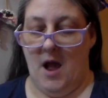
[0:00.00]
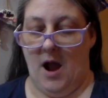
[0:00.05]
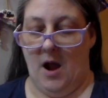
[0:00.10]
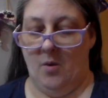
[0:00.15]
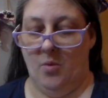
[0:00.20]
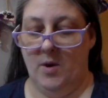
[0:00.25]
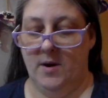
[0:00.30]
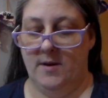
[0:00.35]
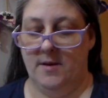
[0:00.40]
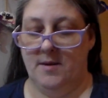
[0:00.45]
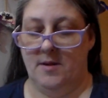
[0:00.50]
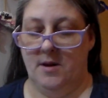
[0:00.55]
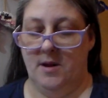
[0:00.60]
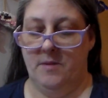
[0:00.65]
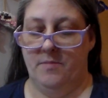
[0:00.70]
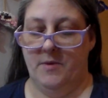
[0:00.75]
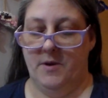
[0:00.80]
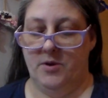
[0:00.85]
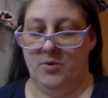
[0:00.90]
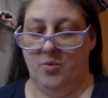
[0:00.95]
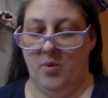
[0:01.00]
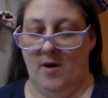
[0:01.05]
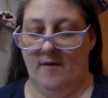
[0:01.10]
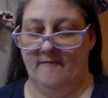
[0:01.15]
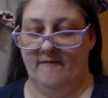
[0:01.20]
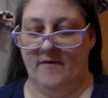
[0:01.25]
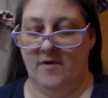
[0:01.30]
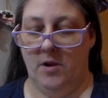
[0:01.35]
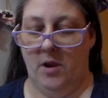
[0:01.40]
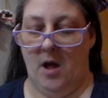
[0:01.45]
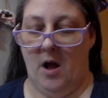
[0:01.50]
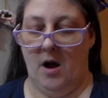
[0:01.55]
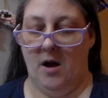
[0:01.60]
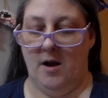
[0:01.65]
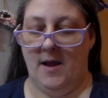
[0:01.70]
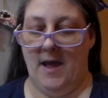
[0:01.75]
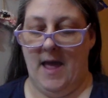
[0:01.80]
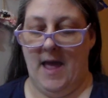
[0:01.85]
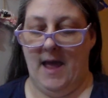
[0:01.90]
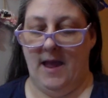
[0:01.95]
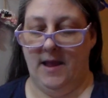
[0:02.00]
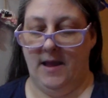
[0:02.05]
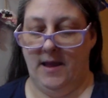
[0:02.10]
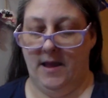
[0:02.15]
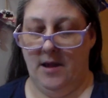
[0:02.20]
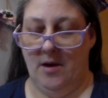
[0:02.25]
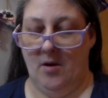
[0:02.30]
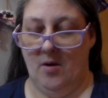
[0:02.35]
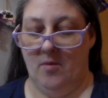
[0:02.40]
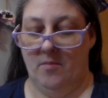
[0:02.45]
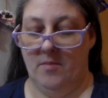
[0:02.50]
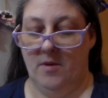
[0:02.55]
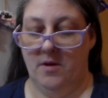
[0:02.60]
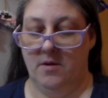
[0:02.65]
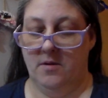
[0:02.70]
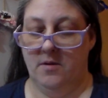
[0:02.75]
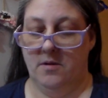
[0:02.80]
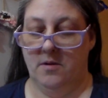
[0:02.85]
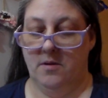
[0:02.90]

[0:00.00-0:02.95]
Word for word: I went to sleep at 12 o'clock a.m.